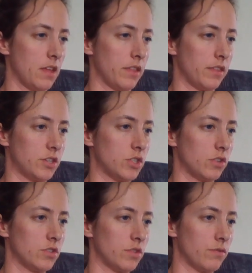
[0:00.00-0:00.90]
The
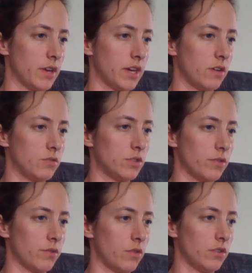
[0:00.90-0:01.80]
children ran out to
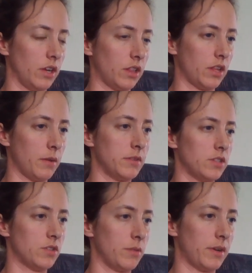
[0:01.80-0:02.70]
the road and climbed
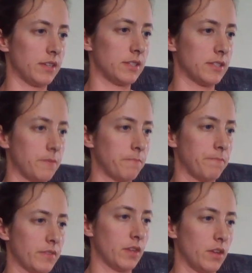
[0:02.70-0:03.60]
into the bus.
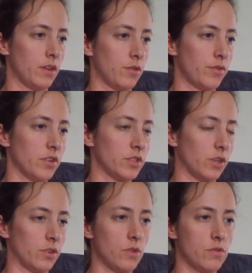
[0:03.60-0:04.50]
Fern
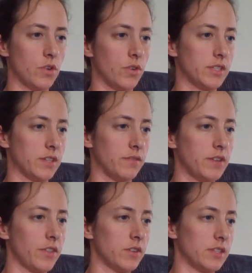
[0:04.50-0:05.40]
took no notice of the
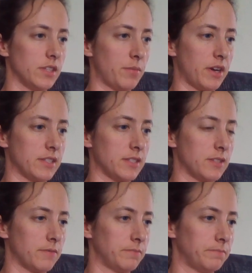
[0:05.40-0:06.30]
others in the
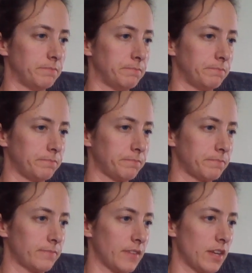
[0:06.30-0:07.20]
bus.
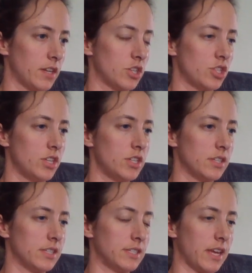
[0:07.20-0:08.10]
She
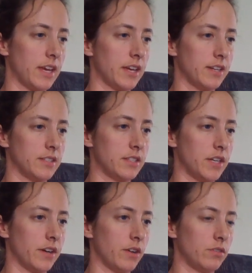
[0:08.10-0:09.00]
just sat and
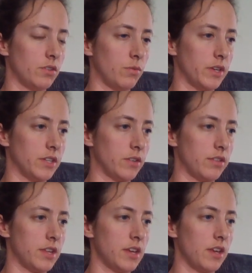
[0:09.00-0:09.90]
stared out the window,
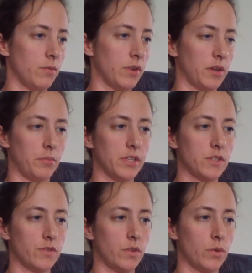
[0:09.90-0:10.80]
thinking what a
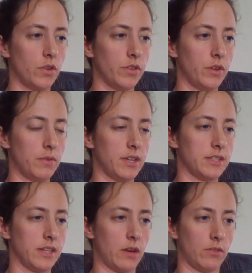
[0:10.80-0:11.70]
blissful world it was
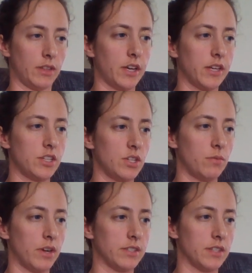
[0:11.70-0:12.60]
and how lucky she
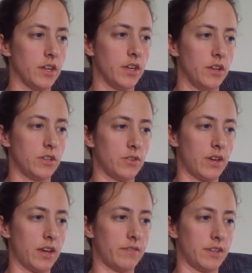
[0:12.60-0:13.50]
was to
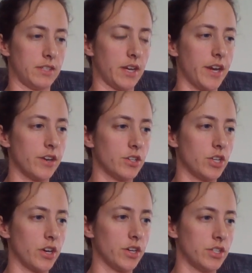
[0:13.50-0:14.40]
have entire
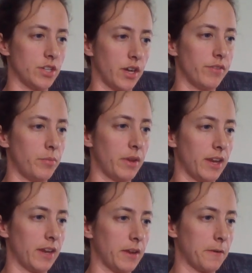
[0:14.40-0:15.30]
charge of a pig.